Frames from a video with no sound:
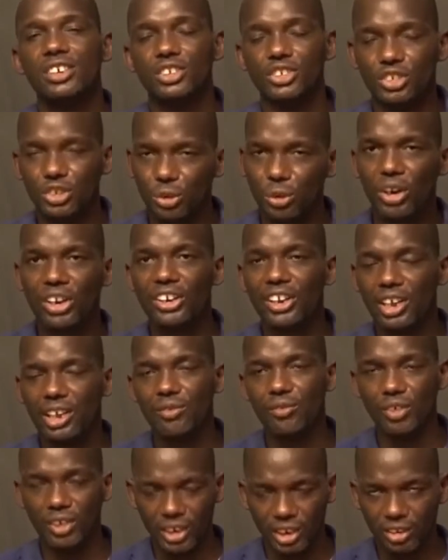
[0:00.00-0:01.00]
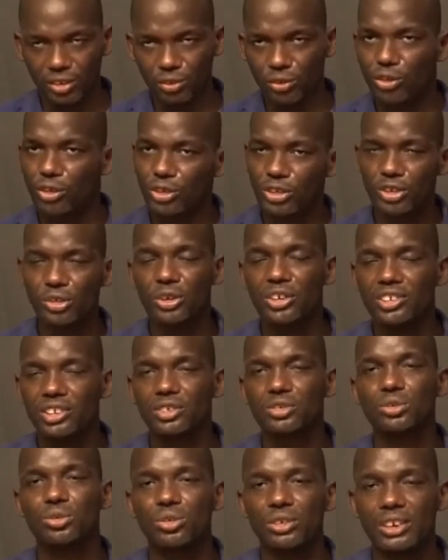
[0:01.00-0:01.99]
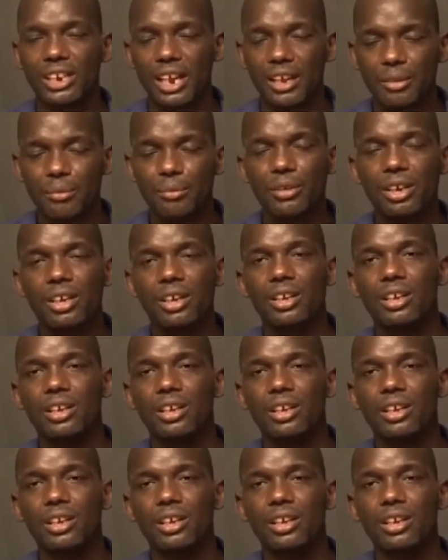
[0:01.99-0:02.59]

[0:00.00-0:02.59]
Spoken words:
during the evening. During the school time,